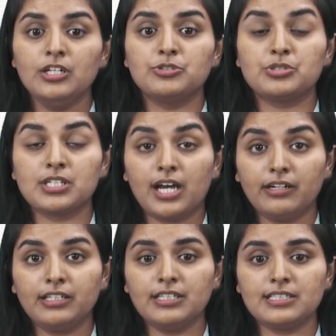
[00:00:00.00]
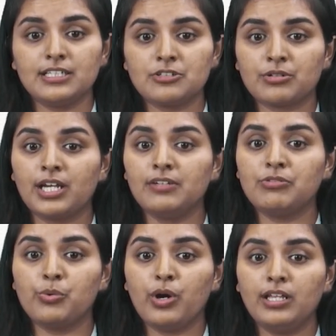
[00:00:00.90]
to target and
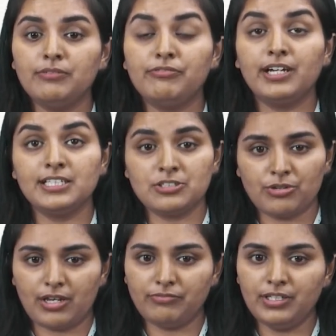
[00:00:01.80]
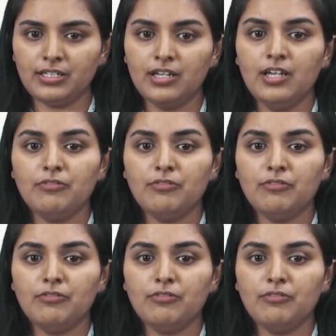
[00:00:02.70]
drive qualified traffic